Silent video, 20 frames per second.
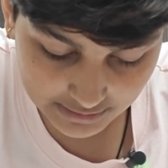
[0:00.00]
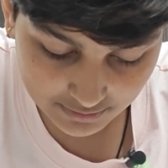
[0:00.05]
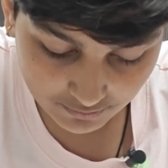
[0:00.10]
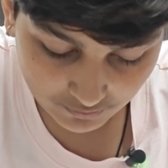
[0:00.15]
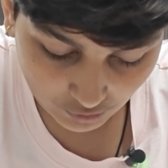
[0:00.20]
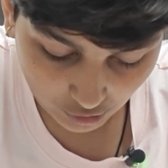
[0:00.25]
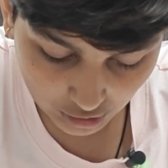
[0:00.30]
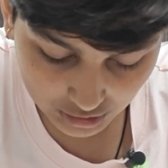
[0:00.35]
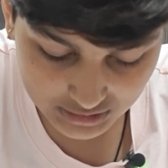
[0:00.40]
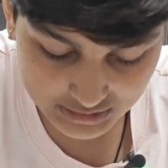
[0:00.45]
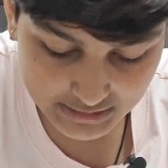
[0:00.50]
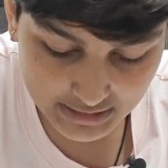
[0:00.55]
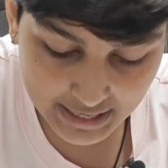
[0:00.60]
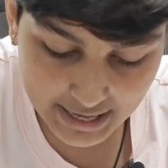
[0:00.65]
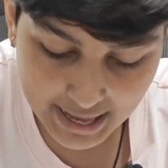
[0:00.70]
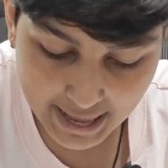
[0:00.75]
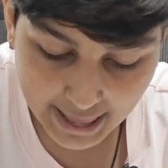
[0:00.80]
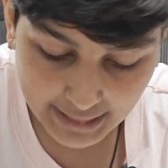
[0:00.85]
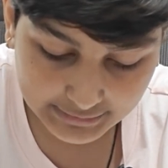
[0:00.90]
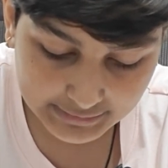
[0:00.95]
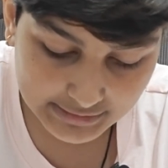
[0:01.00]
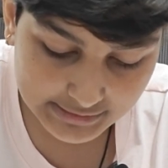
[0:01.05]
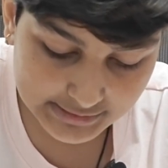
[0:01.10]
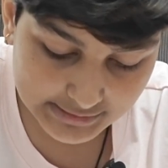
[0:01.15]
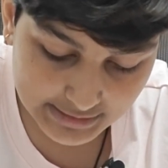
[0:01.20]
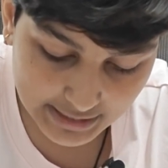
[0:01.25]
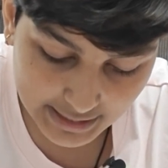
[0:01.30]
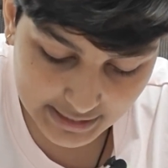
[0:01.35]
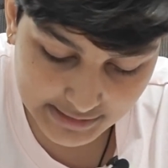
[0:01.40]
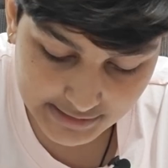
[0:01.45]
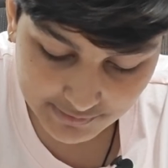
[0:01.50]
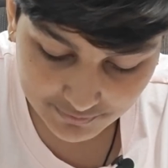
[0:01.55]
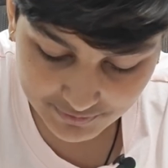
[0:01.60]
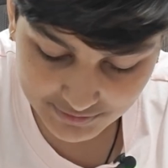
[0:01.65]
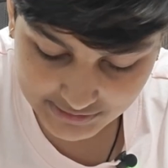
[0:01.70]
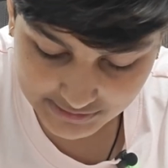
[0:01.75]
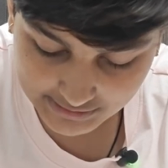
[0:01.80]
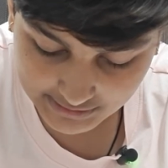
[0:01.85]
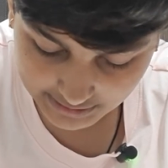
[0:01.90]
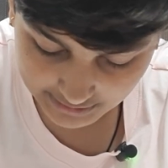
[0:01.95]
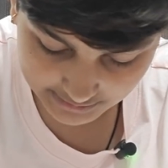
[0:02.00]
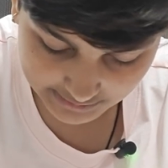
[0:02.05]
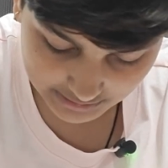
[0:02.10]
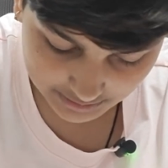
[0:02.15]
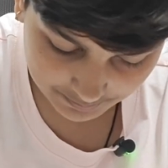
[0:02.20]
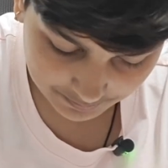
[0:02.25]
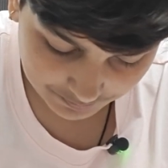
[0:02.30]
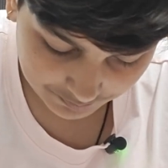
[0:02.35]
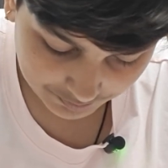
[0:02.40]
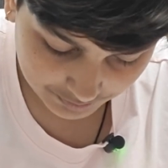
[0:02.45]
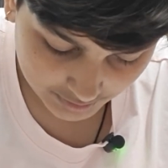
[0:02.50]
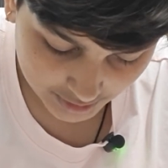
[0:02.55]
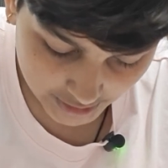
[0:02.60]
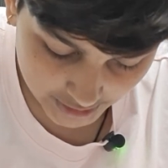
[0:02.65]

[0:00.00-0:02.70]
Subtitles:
in wars and the size of his kingdom.